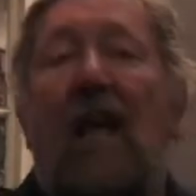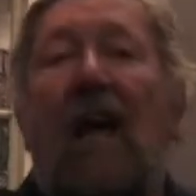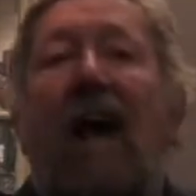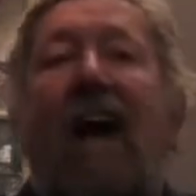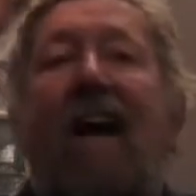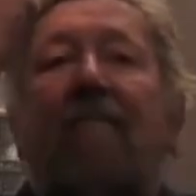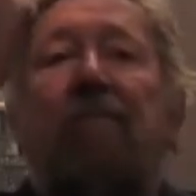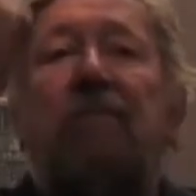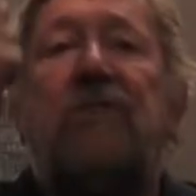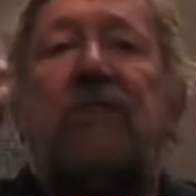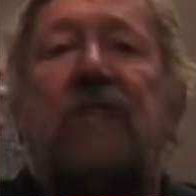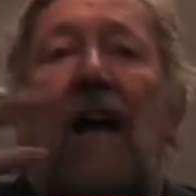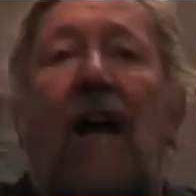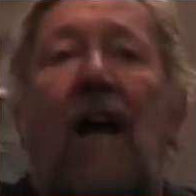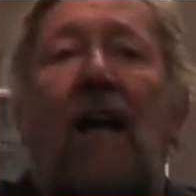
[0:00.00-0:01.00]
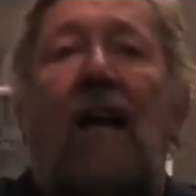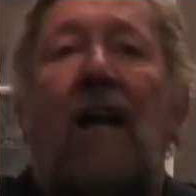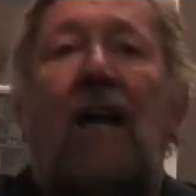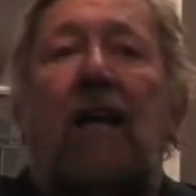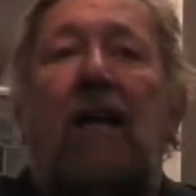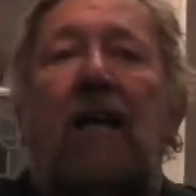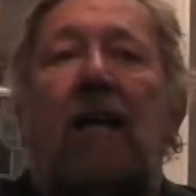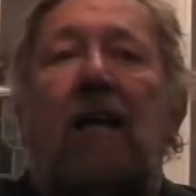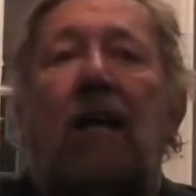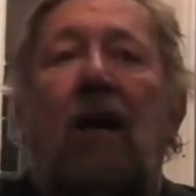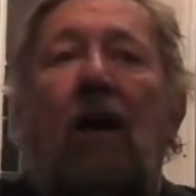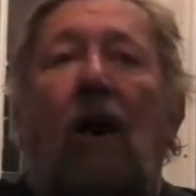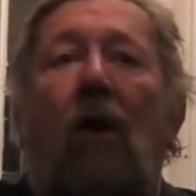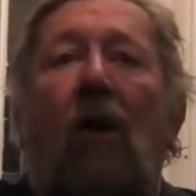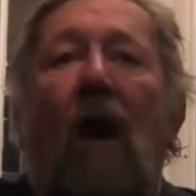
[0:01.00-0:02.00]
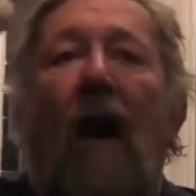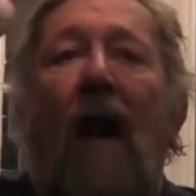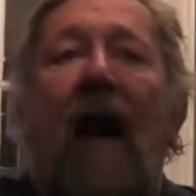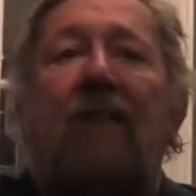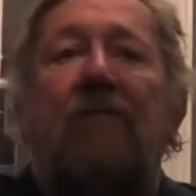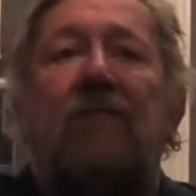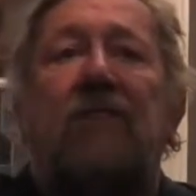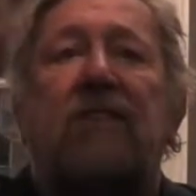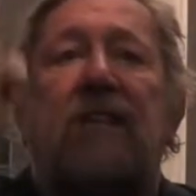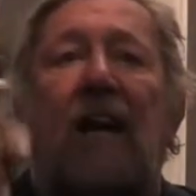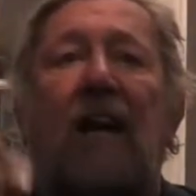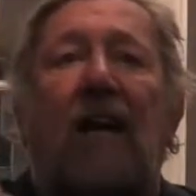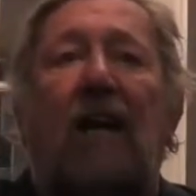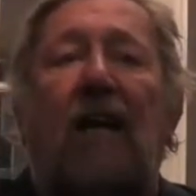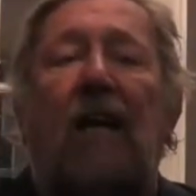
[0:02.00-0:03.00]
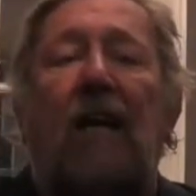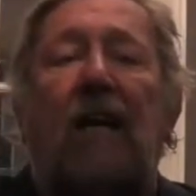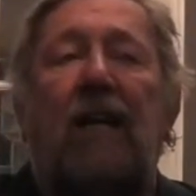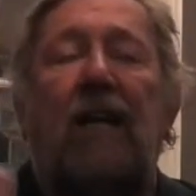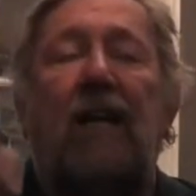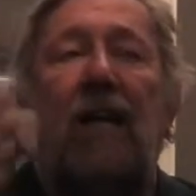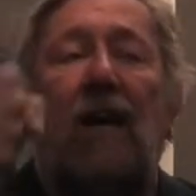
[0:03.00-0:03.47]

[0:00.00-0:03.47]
And tally ho, And tally